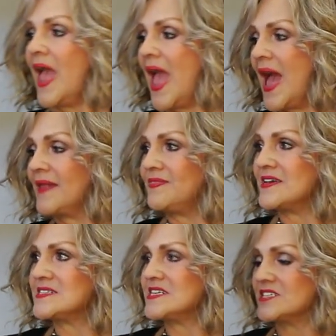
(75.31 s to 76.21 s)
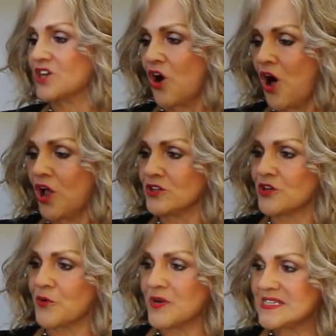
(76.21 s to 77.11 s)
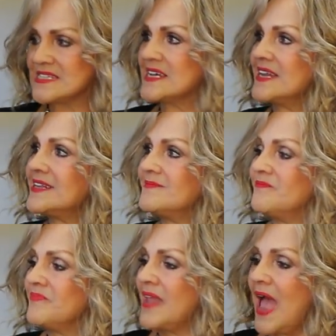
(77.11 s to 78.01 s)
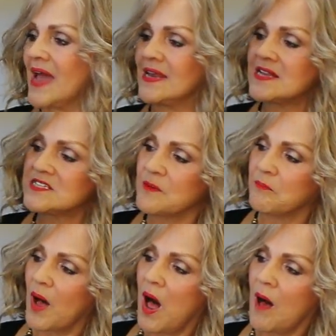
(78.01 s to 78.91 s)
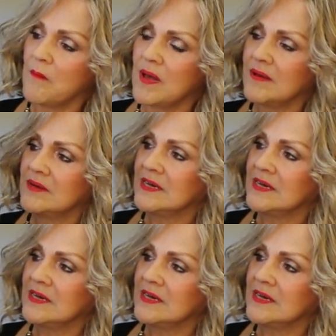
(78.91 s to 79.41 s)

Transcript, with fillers: and this is called Kristen, and it's a bob,